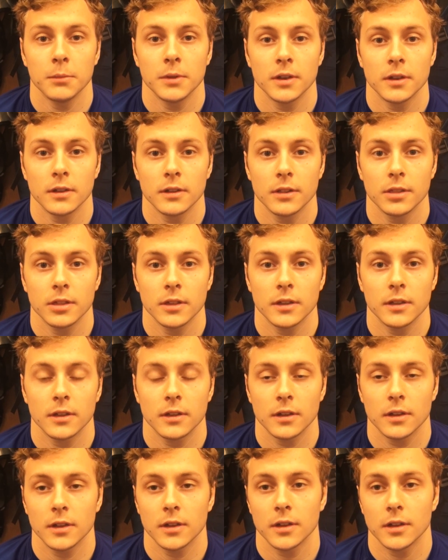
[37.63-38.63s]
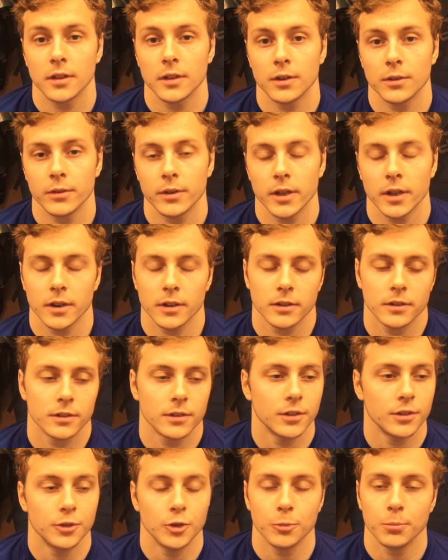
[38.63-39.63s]
and I think uh, you know we got a
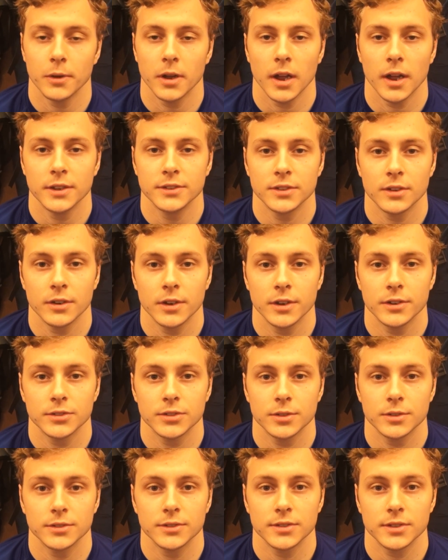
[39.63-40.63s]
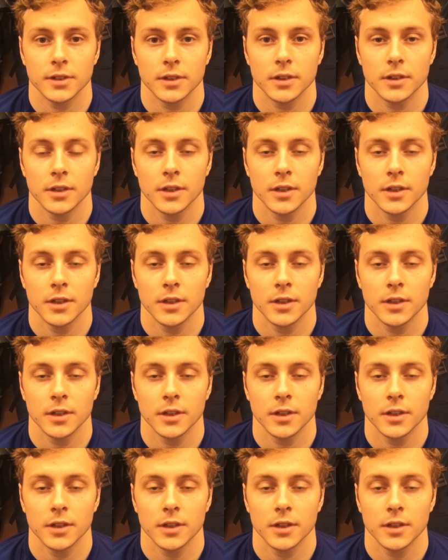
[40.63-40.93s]
good group of guys on here, so it's uh,